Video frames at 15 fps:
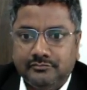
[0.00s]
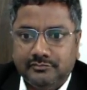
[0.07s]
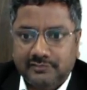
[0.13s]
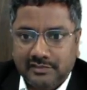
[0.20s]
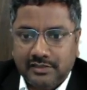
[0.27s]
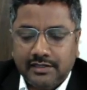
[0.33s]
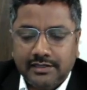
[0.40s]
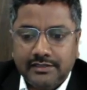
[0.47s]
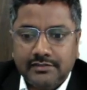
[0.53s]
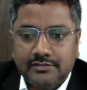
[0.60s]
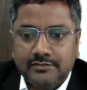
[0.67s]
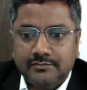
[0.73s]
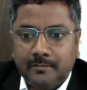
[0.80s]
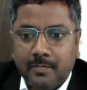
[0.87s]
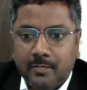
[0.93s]
right?
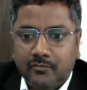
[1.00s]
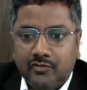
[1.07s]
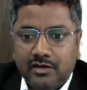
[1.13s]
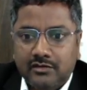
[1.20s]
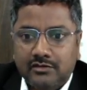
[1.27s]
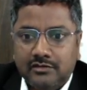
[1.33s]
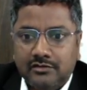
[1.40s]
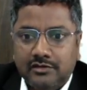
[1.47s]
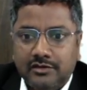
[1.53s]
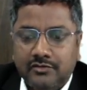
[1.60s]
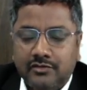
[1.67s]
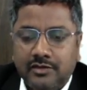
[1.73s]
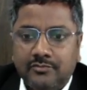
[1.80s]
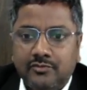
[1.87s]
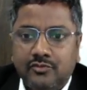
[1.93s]
What you
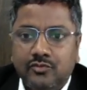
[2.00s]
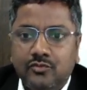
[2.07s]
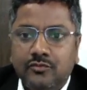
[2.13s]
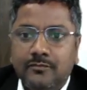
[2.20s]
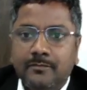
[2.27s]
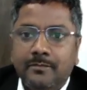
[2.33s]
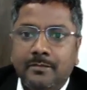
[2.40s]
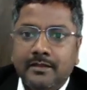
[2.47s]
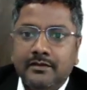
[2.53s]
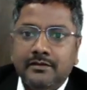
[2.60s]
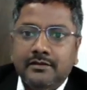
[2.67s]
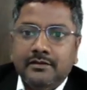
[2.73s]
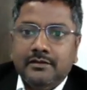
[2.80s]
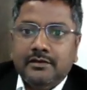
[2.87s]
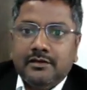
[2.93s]
have to do?
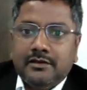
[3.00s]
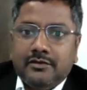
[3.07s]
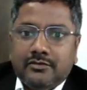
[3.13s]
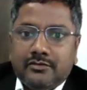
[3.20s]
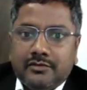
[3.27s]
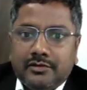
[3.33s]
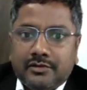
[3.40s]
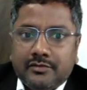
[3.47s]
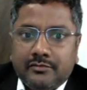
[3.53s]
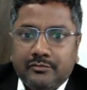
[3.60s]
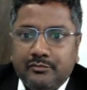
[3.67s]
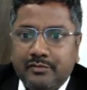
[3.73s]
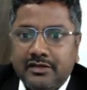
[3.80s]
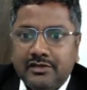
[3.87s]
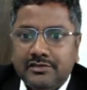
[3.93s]

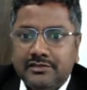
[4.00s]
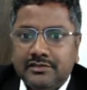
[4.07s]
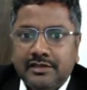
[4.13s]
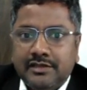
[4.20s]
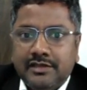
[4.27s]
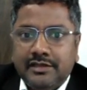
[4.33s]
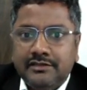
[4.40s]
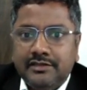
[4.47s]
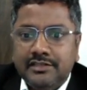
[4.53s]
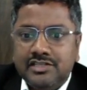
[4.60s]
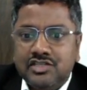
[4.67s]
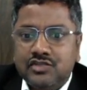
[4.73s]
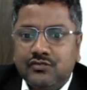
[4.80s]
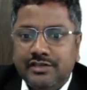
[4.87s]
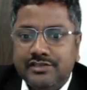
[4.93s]
Because in
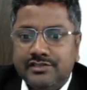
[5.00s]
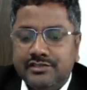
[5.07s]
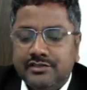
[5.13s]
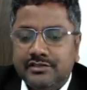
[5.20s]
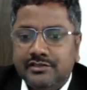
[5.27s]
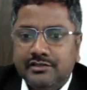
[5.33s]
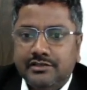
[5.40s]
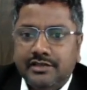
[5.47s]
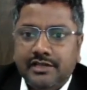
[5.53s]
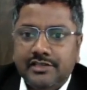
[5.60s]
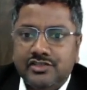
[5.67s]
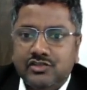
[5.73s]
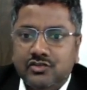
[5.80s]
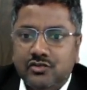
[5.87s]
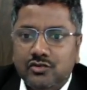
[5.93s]
this question there
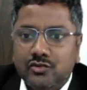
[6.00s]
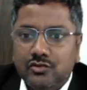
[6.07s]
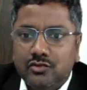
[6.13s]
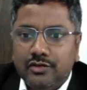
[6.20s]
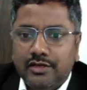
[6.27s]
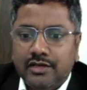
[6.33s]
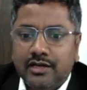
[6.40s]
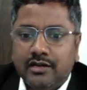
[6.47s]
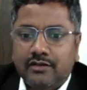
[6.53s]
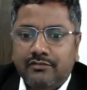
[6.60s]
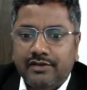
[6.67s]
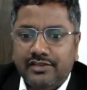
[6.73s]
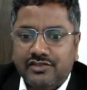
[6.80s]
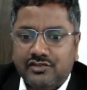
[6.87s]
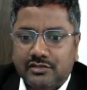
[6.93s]
is no
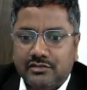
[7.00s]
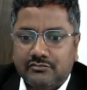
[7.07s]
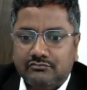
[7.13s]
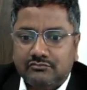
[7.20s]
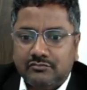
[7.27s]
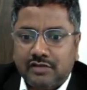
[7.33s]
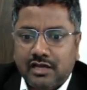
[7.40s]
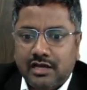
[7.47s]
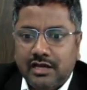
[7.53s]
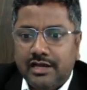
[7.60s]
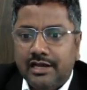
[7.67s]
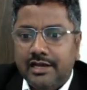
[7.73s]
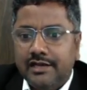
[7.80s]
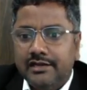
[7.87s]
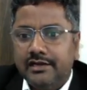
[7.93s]
equation,
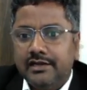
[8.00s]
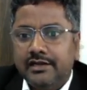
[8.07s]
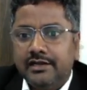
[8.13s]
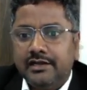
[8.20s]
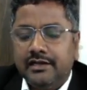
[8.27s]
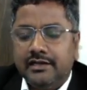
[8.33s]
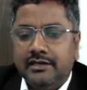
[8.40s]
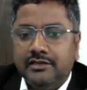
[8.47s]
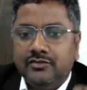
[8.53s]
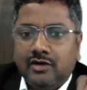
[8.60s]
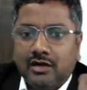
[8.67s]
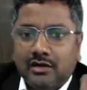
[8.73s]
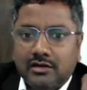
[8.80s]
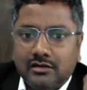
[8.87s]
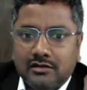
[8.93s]
and you
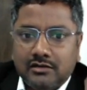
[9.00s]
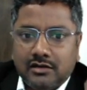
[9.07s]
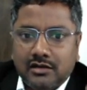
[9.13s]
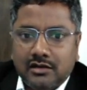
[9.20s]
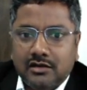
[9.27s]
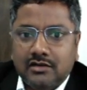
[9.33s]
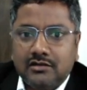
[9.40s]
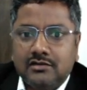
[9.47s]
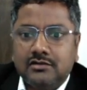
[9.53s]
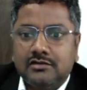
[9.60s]
are not